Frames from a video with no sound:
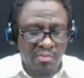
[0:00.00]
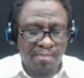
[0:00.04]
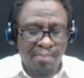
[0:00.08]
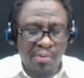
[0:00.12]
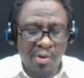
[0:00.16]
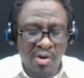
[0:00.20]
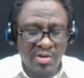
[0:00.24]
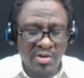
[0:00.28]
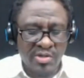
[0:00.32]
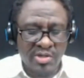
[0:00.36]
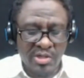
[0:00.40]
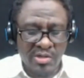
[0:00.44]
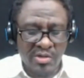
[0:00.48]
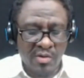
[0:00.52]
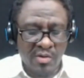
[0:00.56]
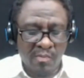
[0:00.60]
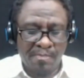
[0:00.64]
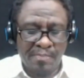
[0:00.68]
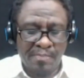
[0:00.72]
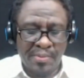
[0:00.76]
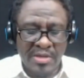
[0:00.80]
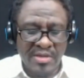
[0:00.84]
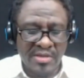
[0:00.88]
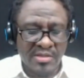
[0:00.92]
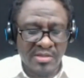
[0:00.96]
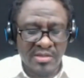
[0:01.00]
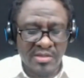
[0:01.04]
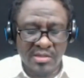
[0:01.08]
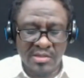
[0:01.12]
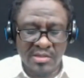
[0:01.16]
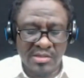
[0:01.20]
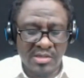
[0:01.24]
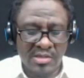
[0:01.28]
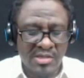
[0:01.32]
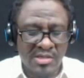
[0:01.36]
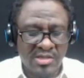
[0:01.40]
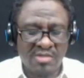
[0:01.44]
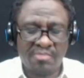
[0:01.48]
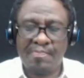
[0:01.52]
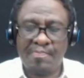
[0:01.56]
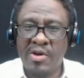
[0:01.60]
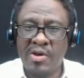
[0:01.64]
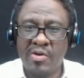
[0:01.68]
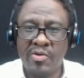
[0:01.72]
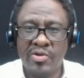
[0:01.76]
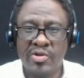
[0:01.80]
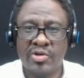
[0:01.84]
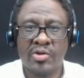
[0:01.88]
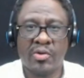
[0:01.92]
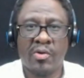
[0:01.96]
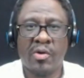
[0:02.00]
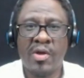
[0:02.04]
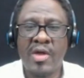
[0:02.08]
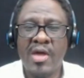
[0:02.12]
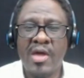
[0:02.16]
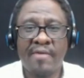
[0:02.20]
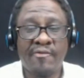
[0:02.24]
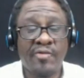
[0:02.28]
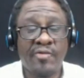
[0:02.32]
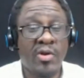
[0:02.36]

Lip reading: personal, business, spiritual,